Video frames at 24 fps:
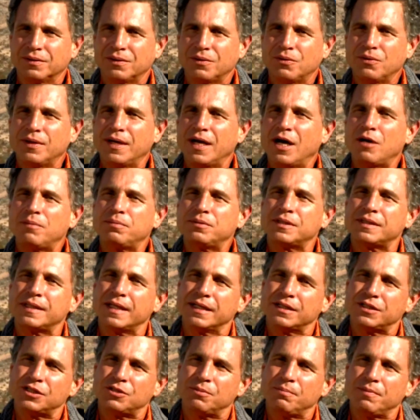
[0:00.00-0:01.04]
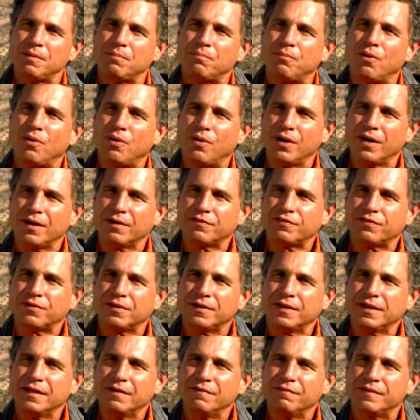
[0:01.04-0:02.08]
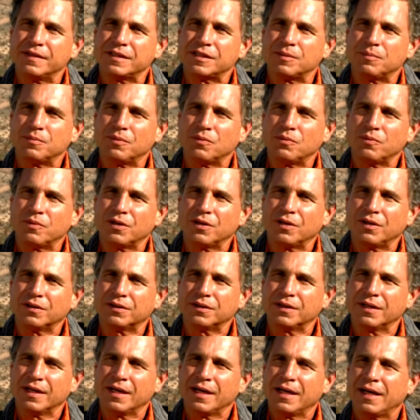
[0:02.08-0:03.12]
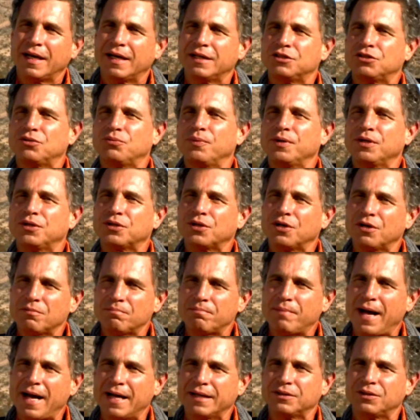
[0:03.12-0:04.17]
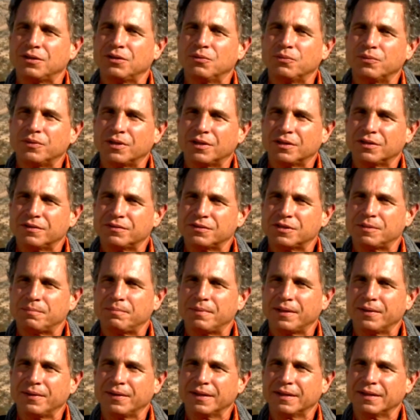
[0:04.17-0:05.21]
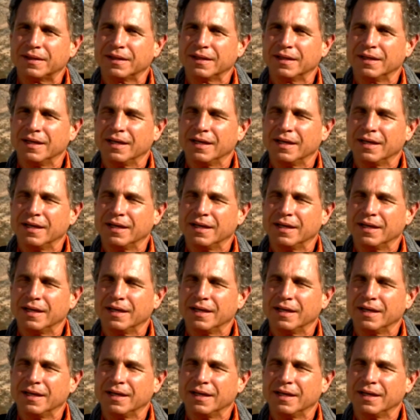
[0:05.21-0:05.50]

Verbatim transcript: who helps things to be born from the invisible world and to return back to the world of spirit.